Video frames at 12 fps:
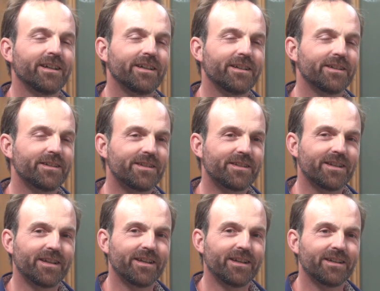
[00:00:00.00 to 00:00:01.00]
is
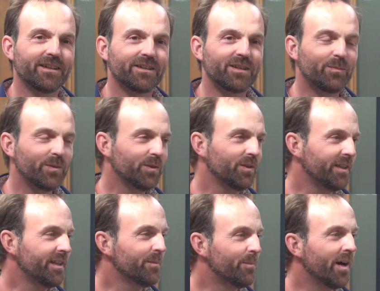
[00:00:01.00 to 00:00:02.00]
the
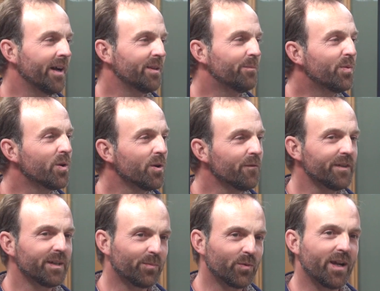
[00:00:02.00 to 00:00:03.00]
ability to buy the
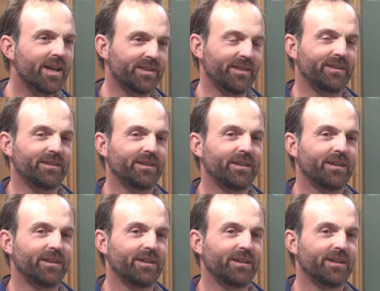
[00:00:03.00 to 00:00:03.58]
perfect present